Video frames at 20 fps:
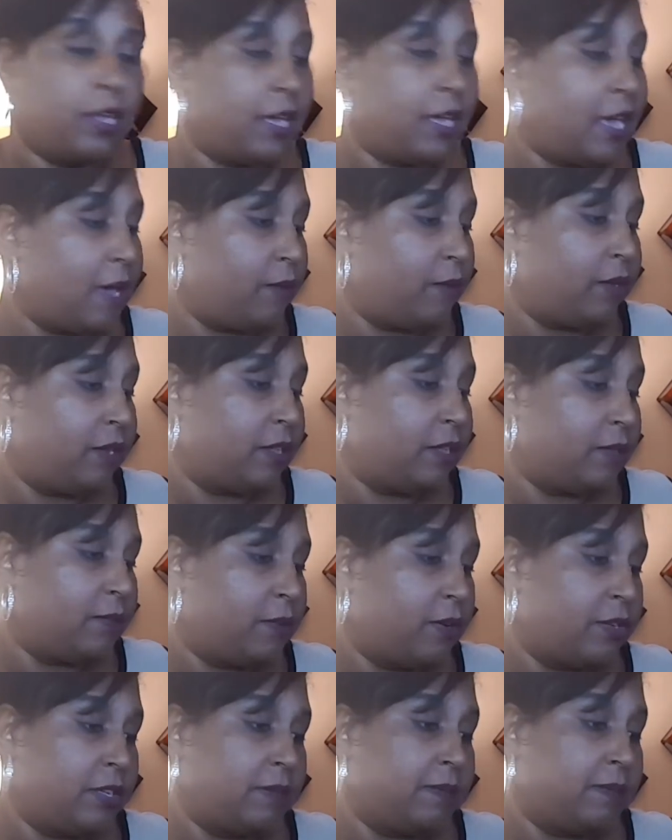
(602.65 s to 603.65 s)
with this
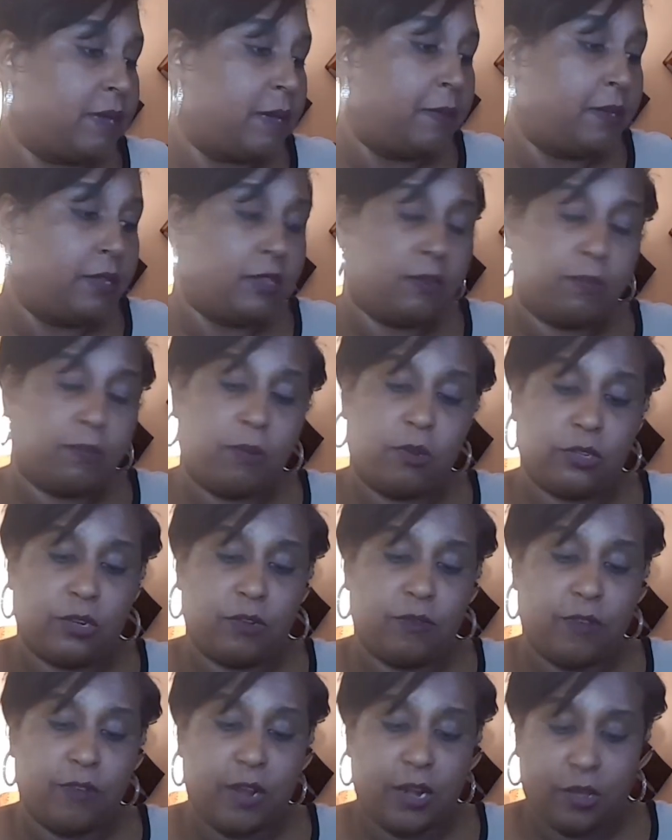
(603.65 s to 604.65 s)
person maybe this person
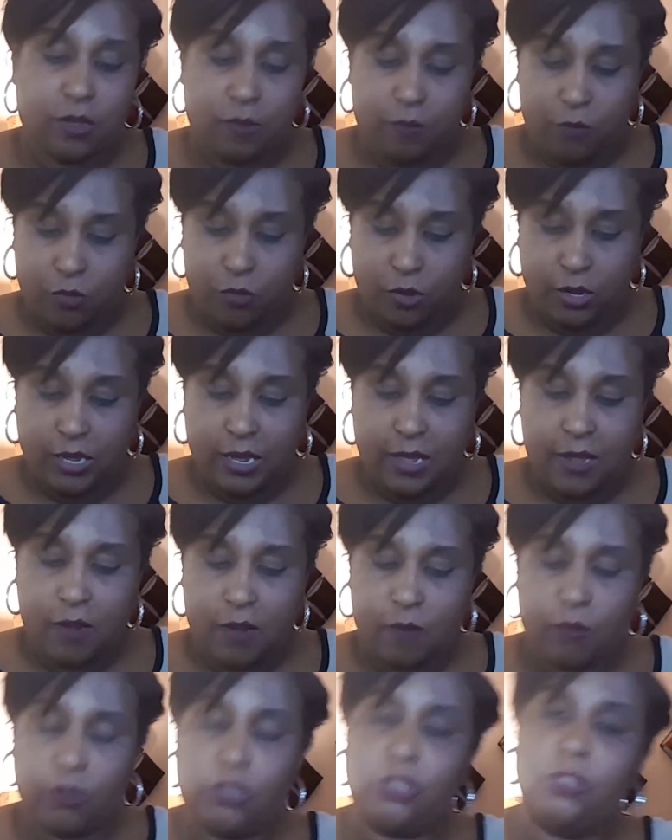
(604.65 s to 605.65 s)
already communicated
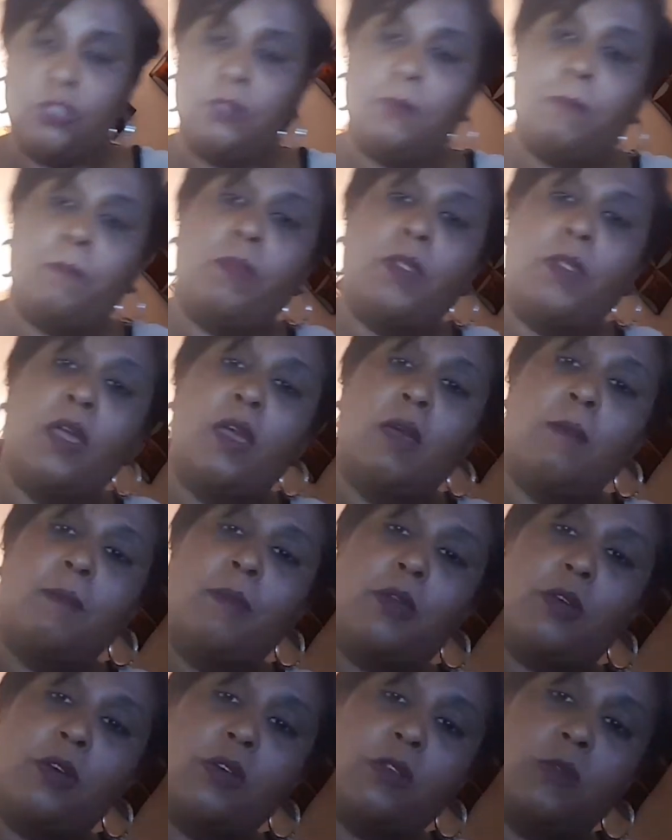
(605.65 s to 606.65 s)
with you
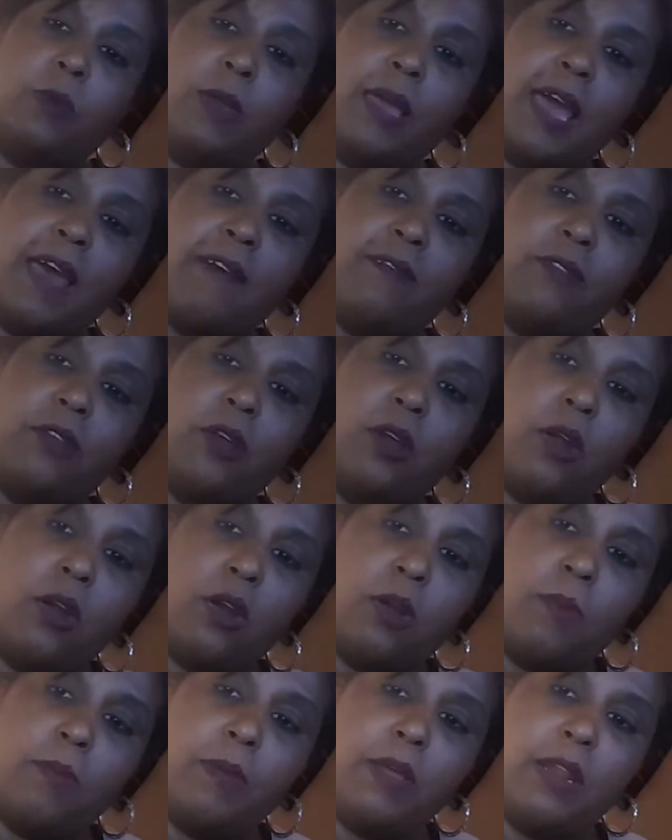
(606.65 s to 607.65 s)
because we have the
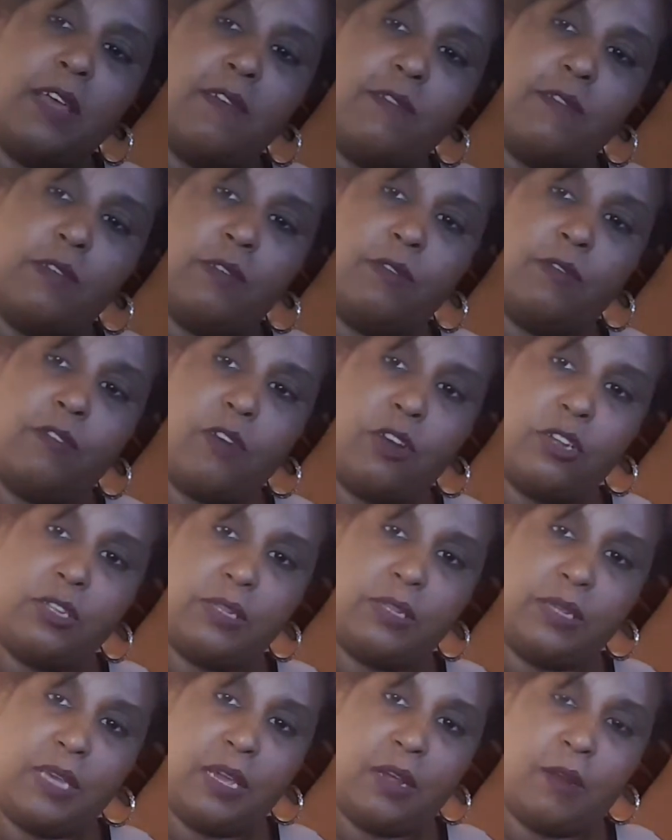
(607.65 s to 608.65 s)
hermit in reverse
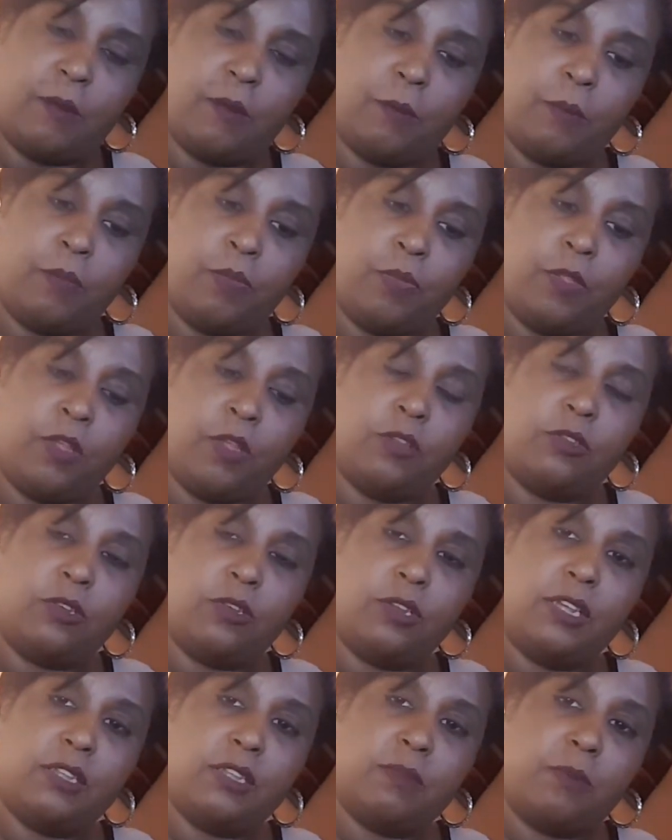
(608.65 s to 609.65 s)
here so
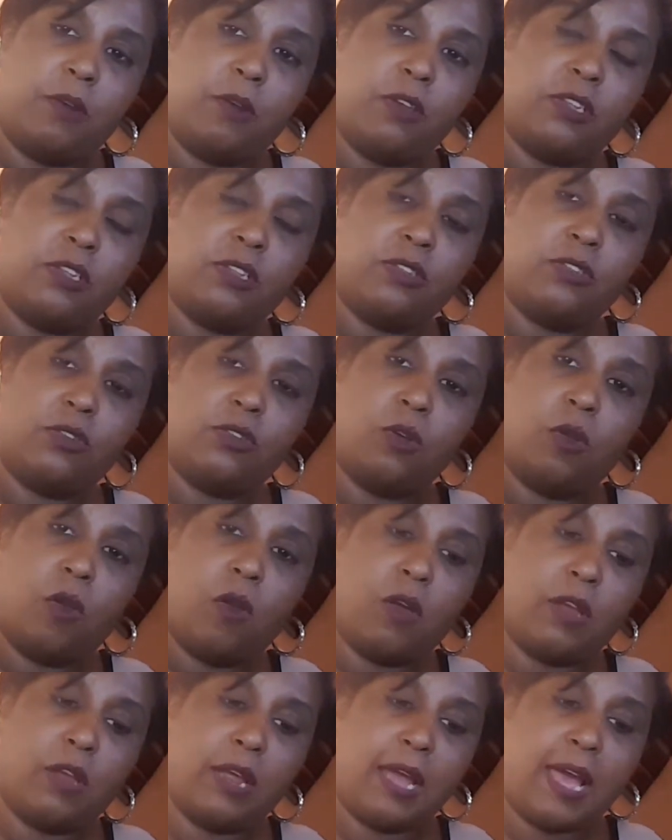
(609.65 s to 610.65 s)
this person is no
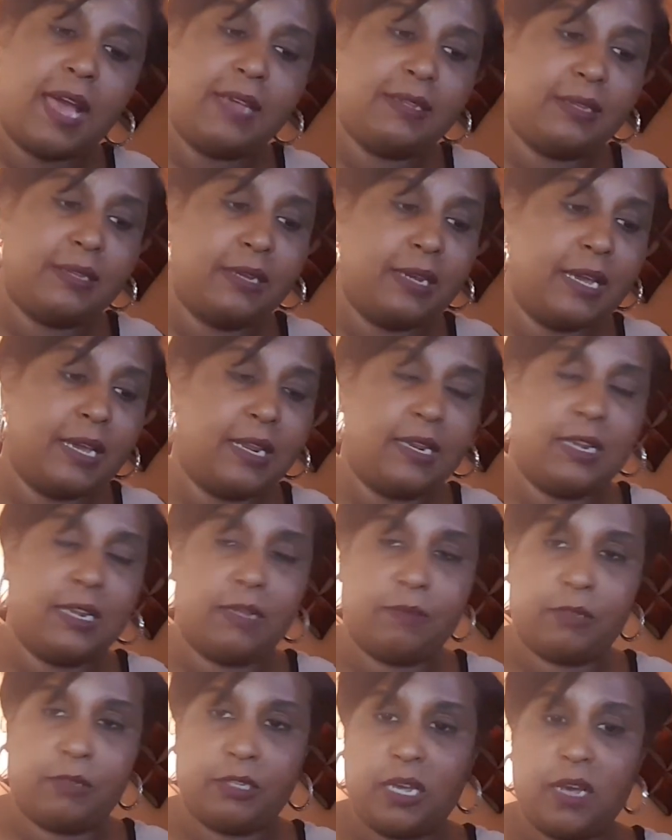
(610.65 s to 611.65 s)
longer isolating
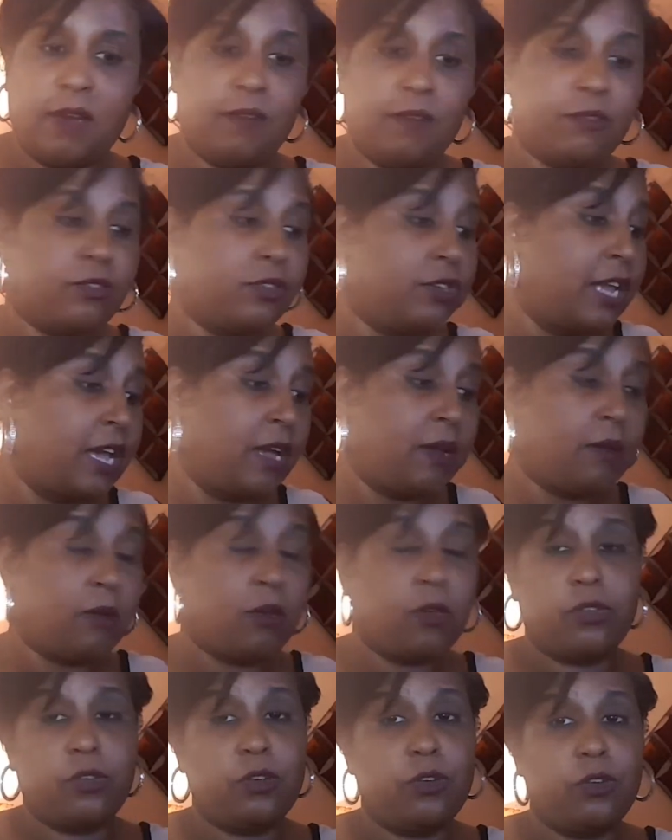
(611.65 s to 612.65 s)
themselves so they
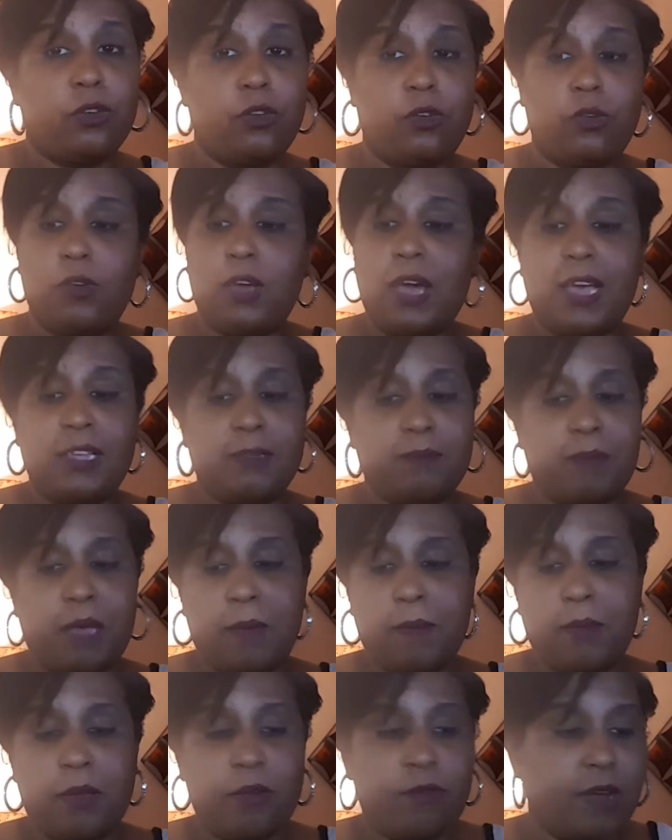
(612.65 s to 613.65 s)
so you guys
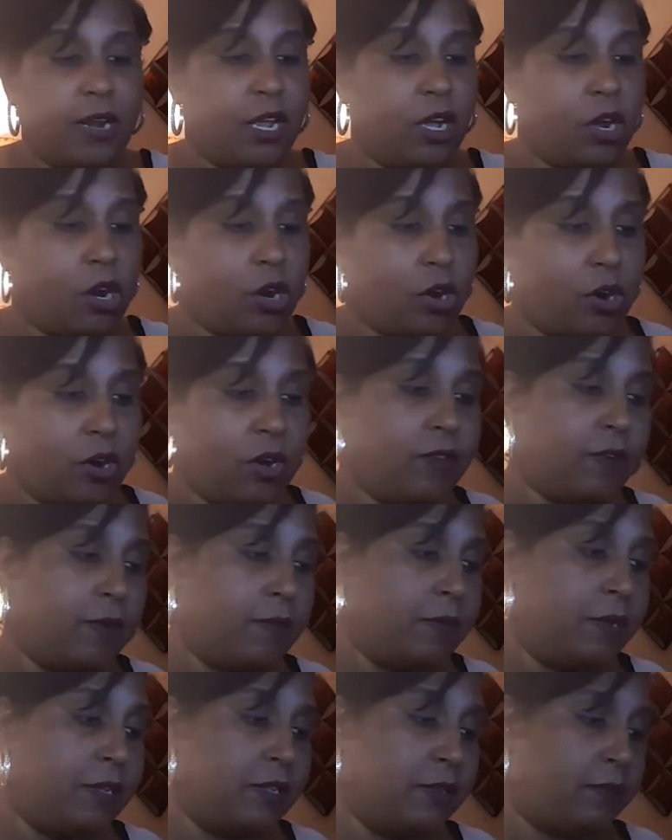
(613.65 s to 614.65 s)
probably already heard from
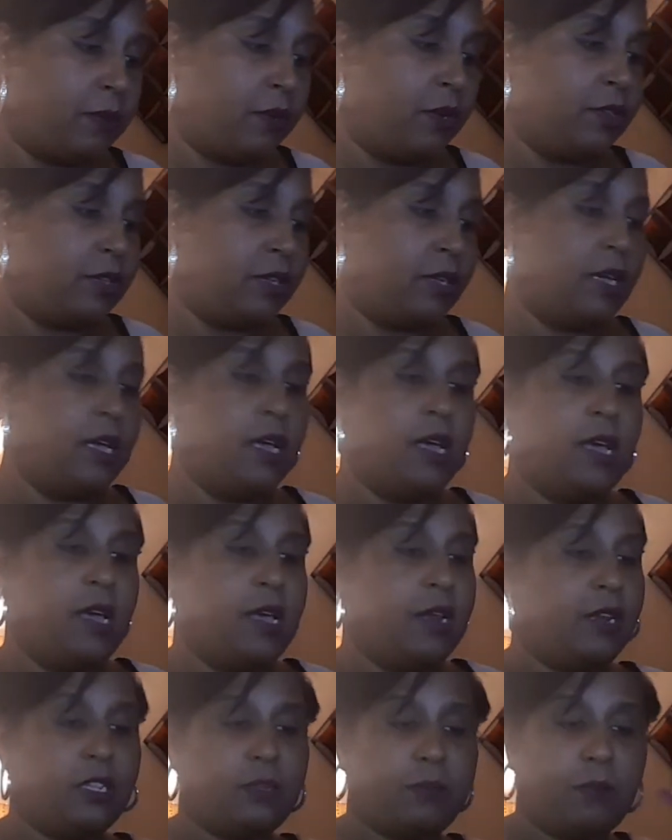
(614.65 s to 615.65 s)
this person
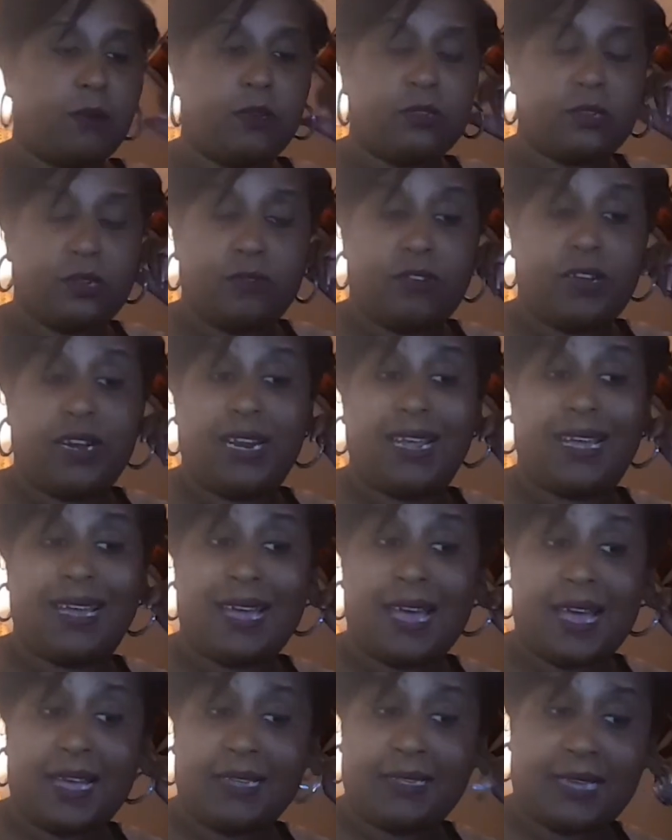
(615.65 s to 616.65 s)
this person already
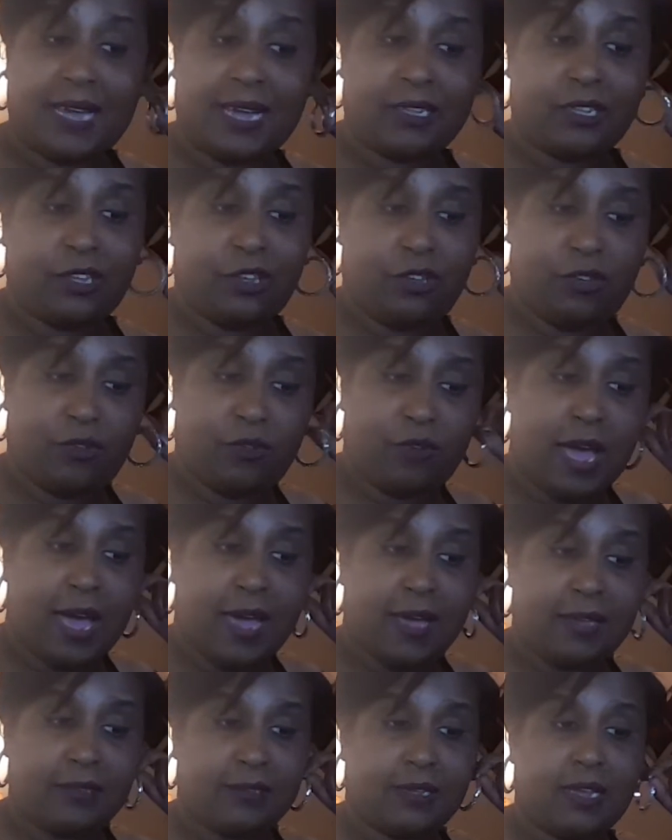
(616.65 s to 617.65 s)
contacted you
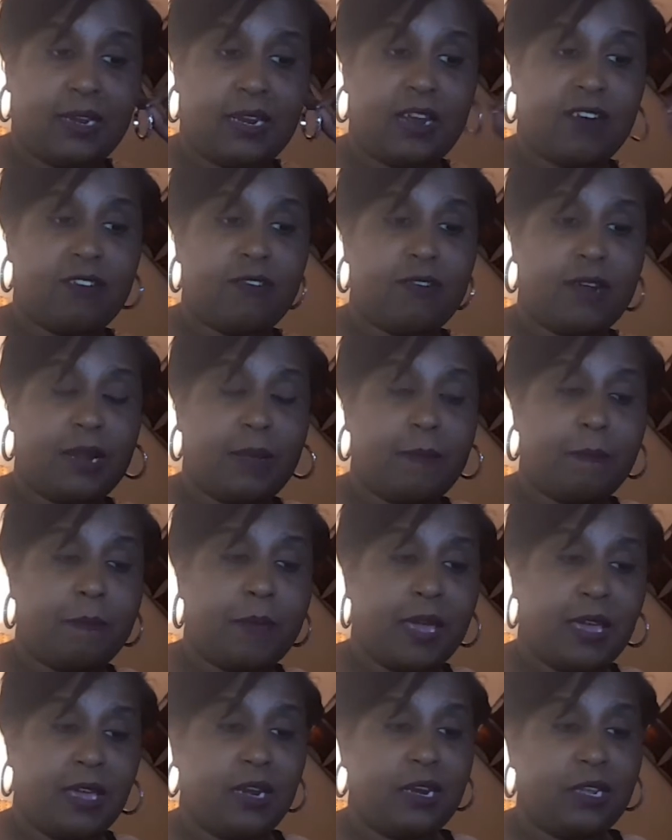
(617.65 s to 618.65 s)
guys and they're already
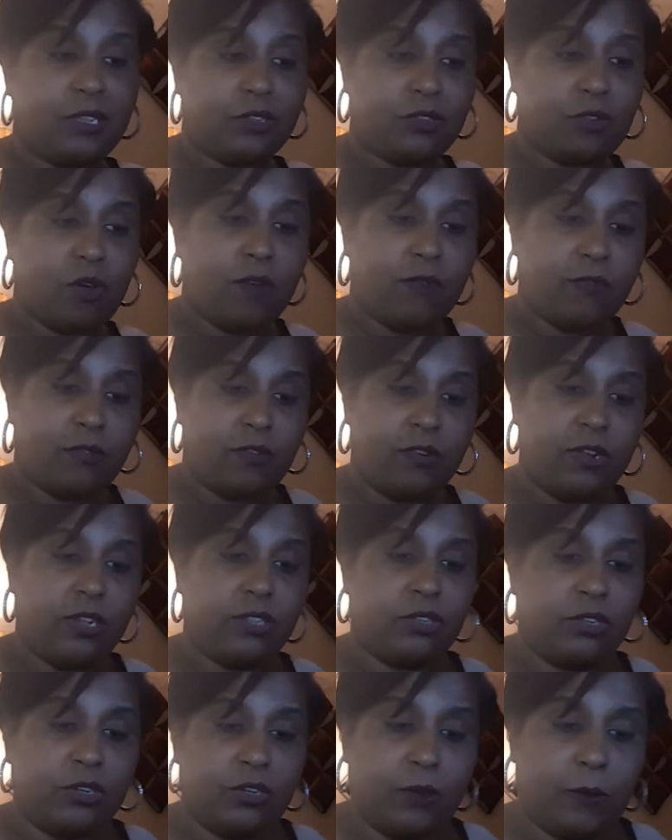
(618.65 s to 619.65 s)
making this offering
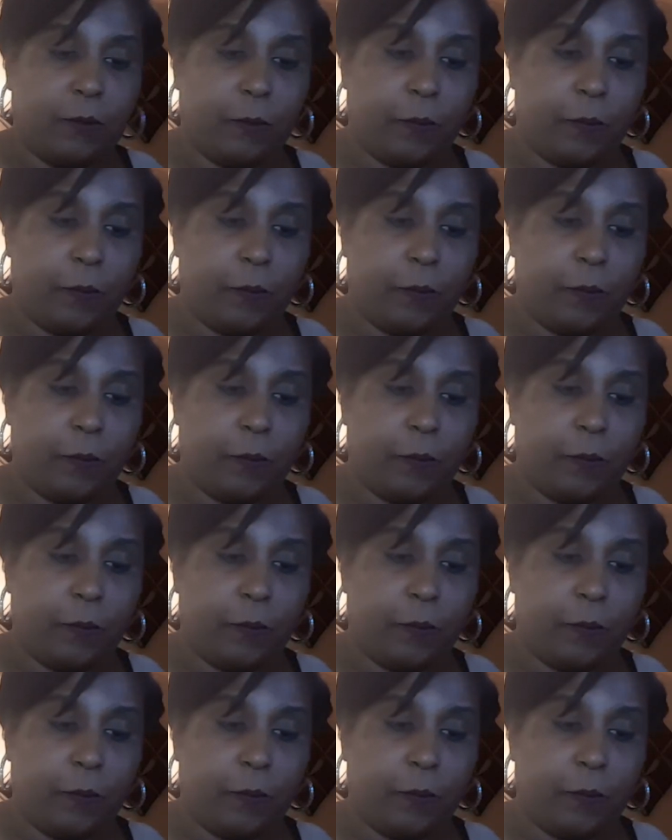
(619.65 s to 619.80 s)
to you